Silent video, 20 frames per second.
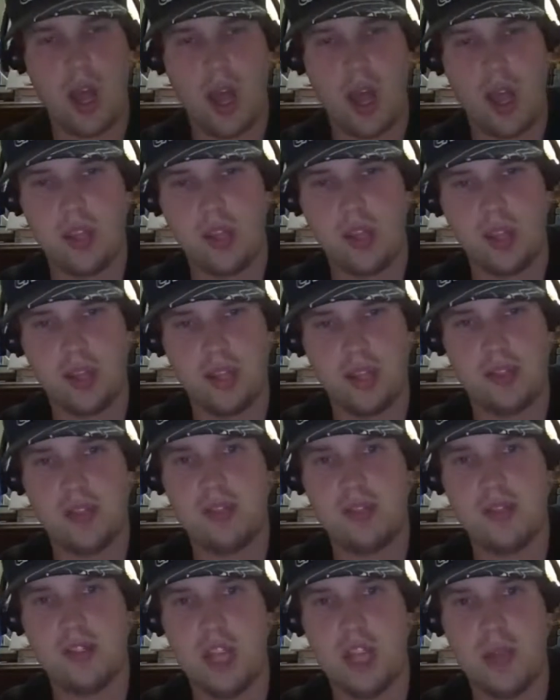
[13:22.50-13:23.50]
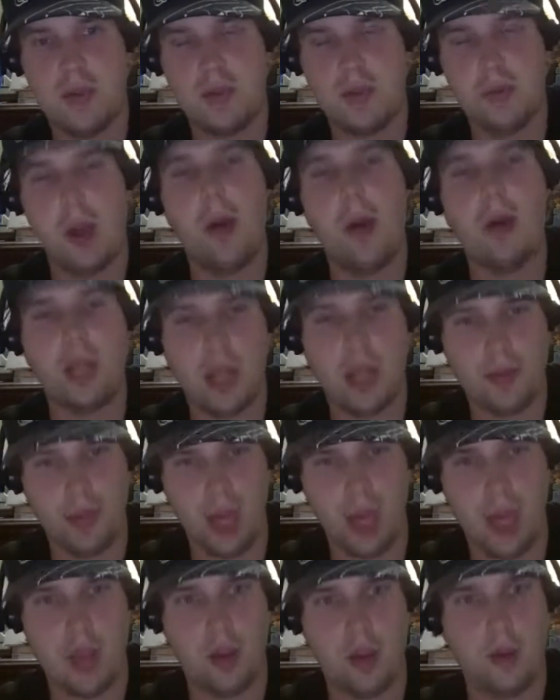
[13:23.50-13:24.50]
I think that this team is probably going to have a
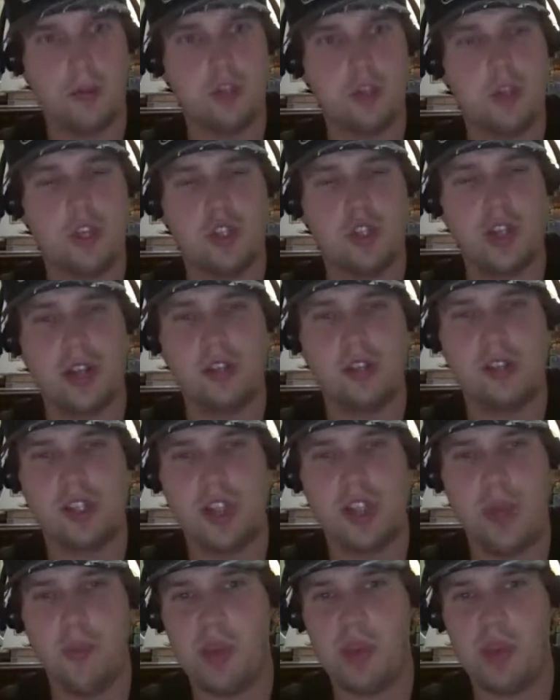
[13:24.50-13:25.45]
hangover, especially after tonight,